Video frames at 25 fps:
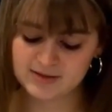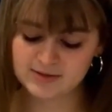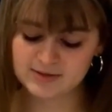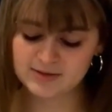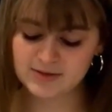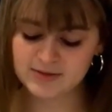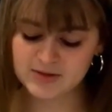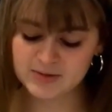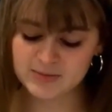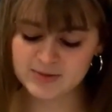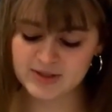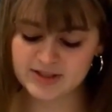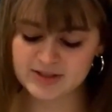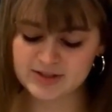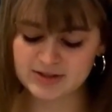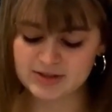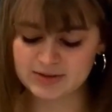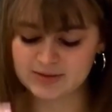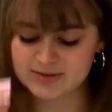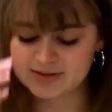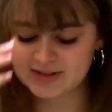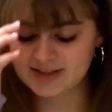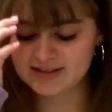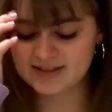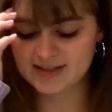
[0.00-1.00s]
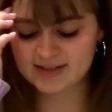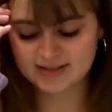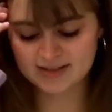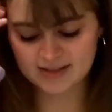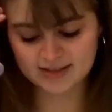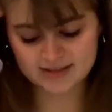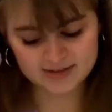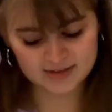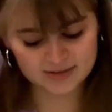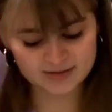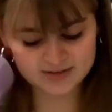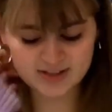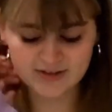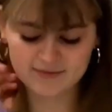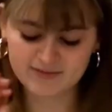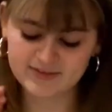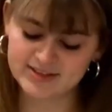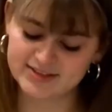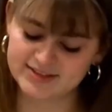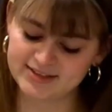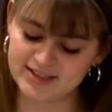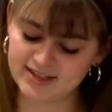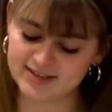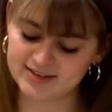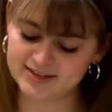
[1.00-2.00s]
Luke 22, 66 through
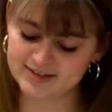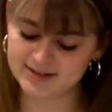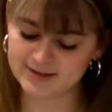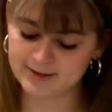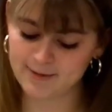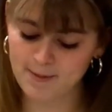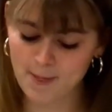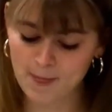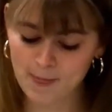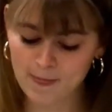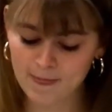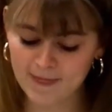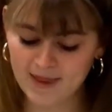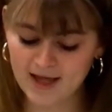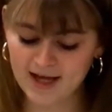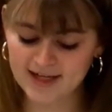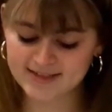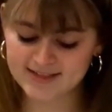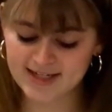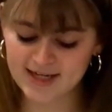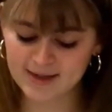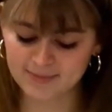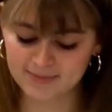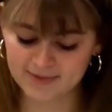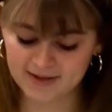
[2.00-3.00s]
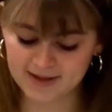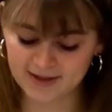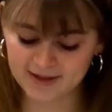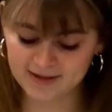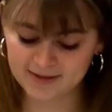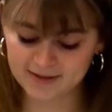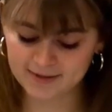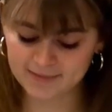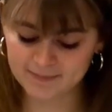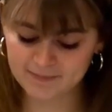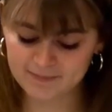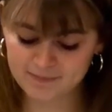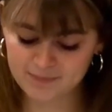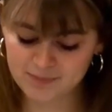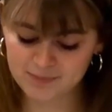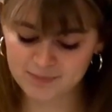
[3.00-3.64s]
70 says, At daybreak,